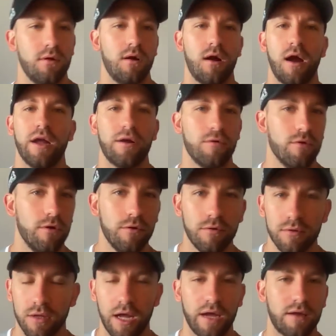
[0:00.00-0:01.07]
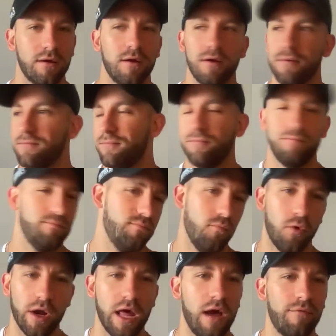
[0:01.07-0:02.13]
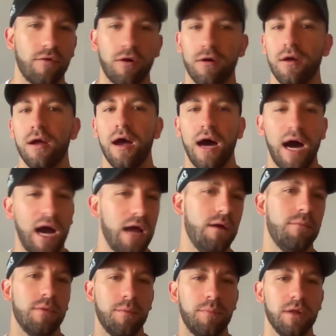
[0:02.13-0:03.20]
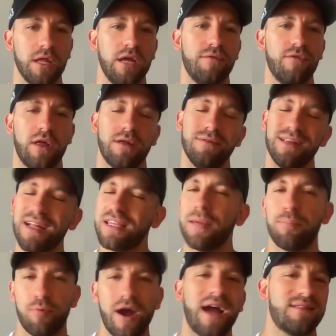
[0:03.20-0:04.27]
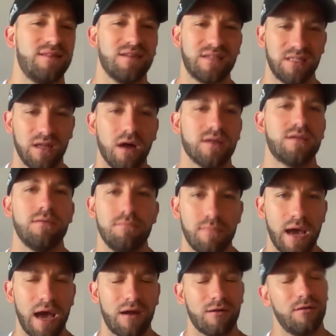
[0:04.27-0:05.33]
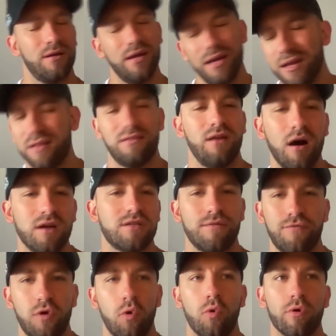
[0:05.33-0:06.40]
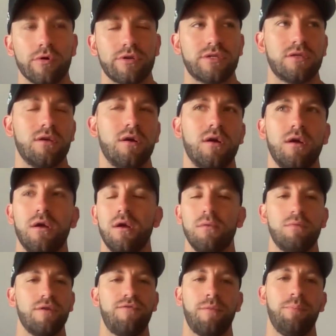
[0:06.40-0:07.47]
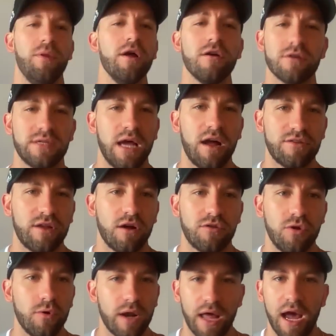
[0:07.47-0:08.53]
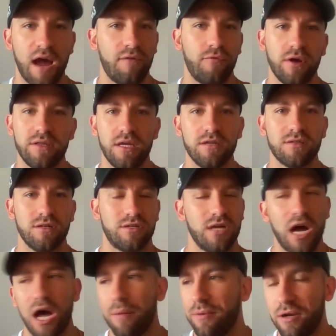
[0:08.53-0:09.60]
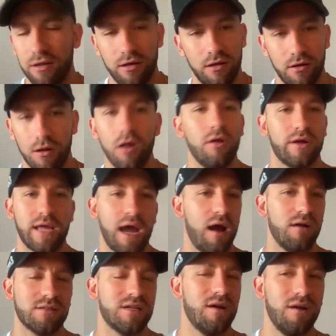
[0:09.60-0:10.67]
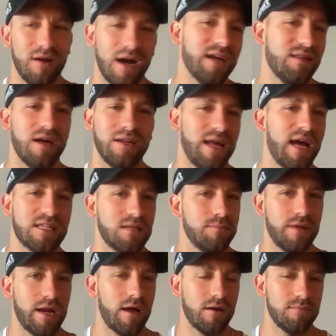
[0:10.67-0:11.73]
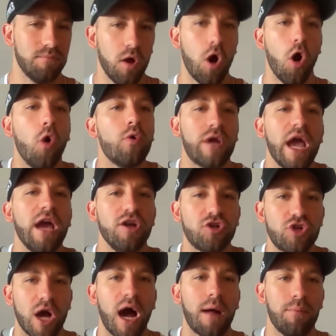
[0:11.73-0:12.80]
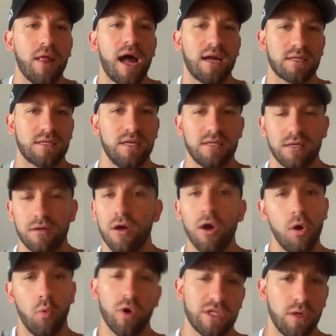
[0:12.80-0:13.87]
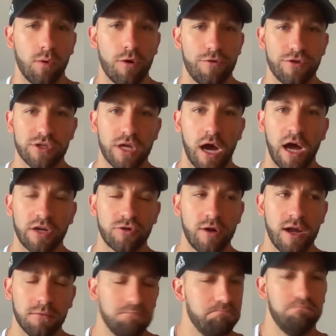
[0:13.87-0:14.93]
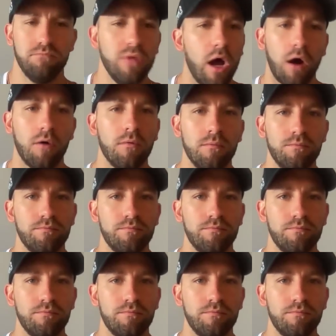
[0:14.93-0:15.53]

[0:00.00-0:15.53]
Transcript: All right, Gru. Like, whatever. I am a believer that, not that practice doesn't matter. It does, of course. But if a player's out there doing a halfway decent job, and on all accounts, I thought Nassib did an okay job last season. Was he worth his contract? No.